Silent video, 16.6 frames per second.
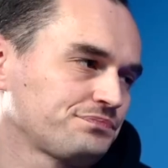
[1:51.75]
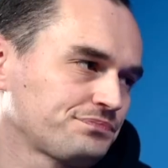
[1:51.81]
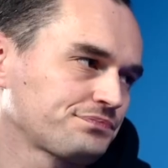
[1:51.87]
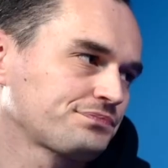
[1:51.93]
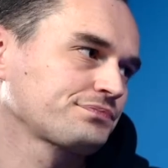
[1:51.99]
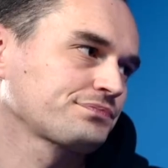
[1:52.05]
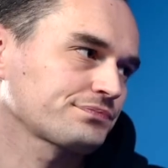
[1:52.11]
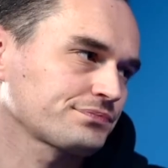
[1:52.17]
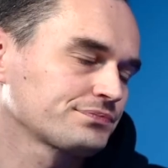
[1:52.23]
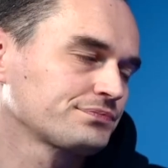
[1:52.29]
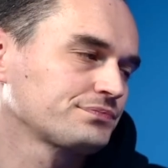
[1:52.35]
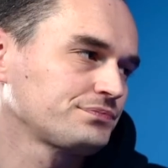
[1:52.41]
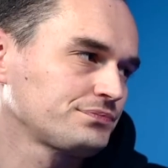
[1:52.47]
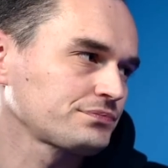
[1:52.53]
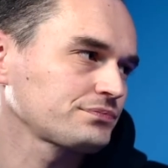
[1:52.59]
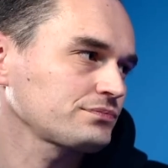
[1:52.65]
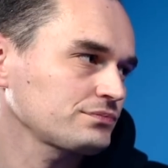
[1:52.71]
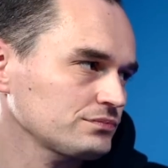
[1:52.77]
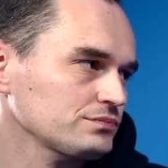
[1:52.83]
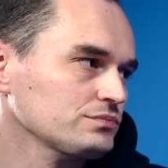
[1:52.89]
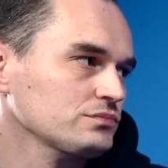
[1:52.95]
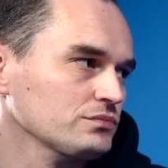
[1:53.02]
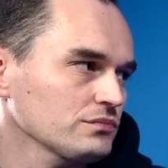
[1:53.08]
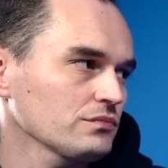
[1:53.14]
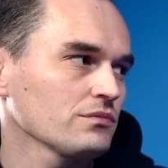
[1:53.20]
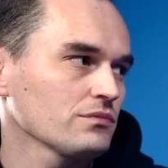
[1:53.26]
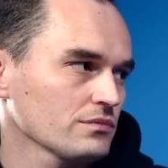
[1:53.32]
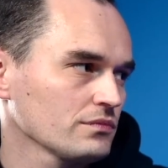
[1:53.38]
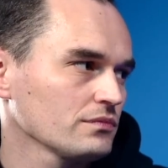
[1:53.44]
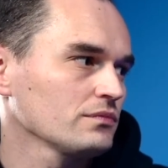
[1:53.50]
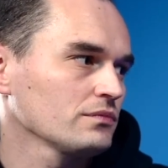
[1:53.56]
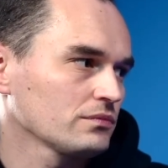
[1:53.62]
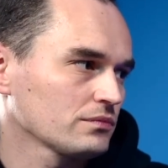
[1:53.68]

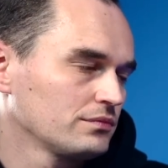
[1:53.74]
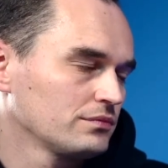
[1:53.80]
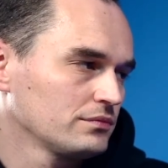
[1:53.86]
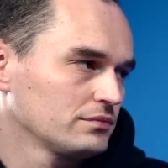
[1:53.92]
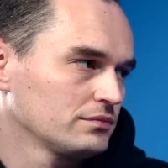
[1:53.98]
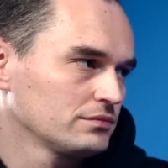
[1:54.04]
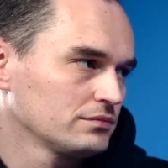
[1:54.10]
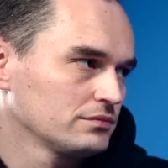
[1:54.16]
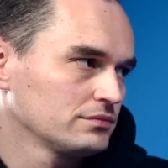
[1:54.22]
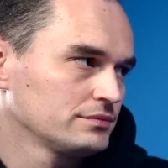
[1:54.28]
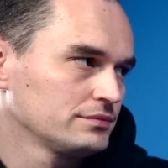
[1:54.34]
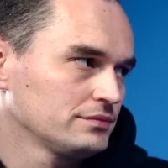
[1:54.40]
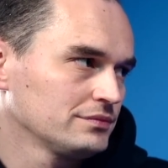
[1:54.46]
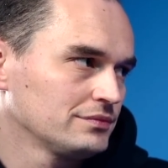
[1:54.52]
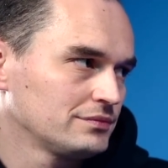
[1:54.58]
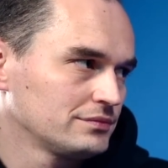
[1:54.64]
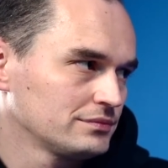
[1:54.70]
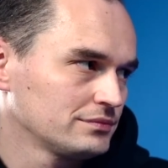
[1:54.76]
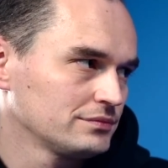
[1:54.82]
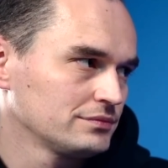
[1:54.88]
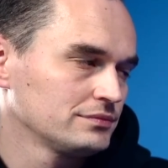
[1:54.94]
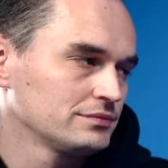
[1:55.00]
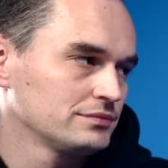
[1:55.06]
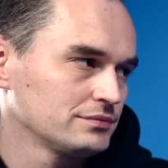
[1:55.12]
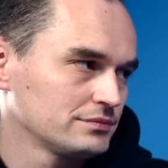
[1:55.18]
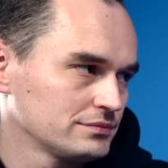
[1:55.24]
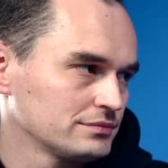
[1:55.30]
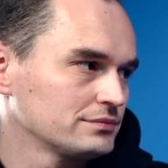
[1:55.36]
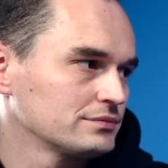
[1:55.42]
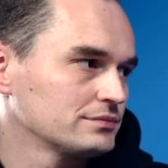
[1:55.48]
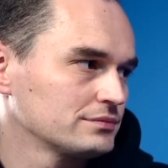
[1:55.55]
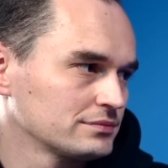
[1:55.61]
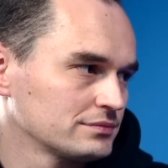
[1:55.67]

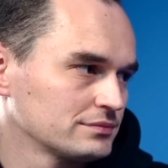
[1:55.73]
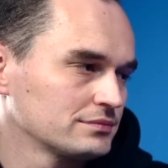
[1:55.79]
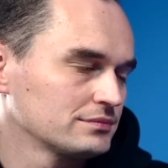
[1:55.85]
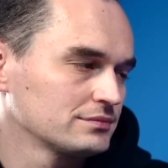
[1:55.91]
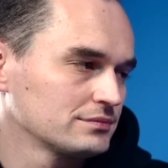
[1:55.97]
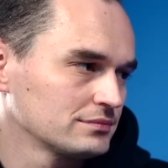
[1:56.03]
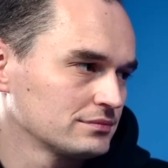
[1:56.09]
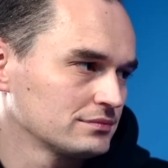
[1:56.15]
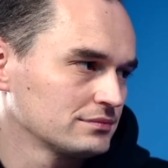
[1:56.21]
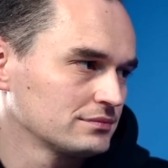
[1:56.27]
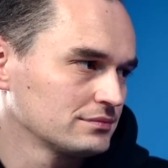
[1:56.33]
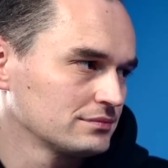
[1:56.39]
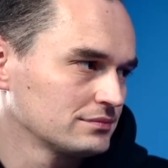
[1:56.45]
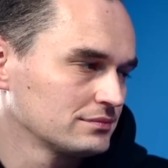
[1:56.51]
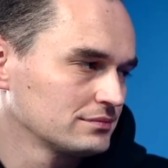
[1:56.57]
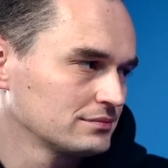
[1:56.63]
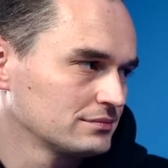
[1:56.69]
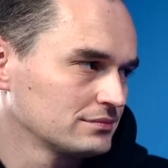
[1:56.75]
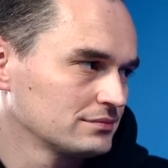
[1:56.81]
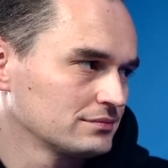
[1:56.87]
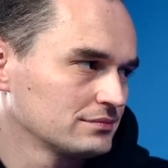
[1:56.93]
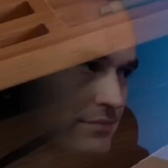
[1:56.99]
No words are spoken by the person on screen.